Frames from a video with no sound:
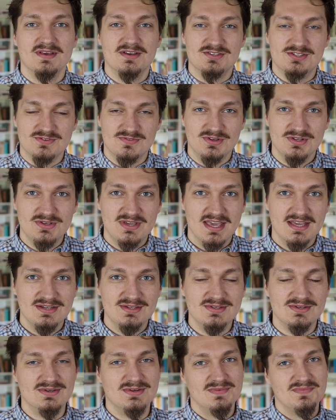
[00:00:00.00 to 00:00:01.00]
So what you can
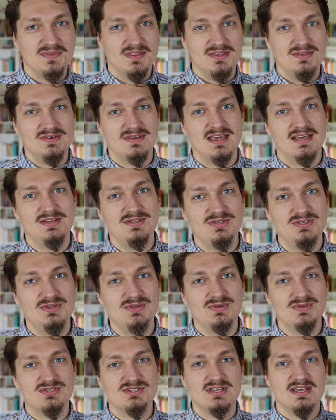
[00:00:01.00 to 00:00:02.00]
do, you can
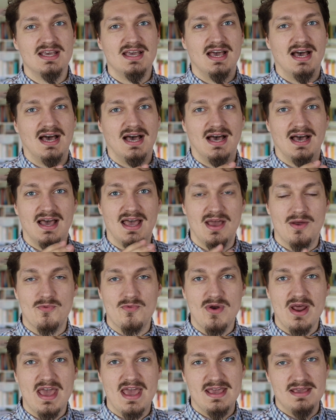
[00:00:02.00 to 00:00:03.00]
use
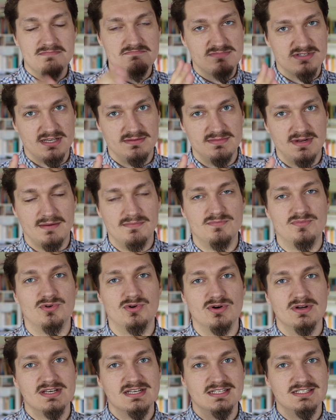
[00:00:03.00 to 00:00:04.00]
array, some
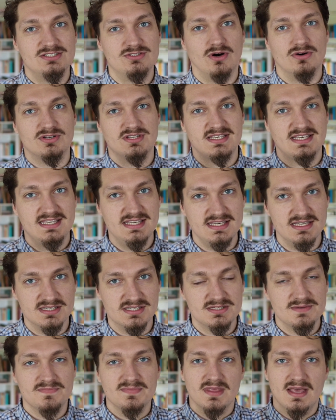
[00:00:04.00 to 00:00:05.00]
number, dot
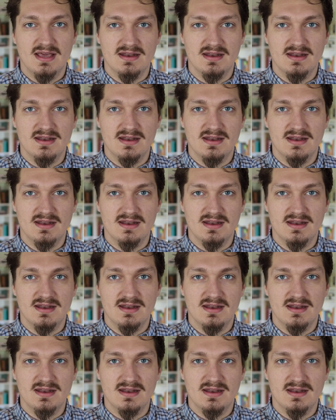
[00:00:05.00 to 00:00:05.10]
keys.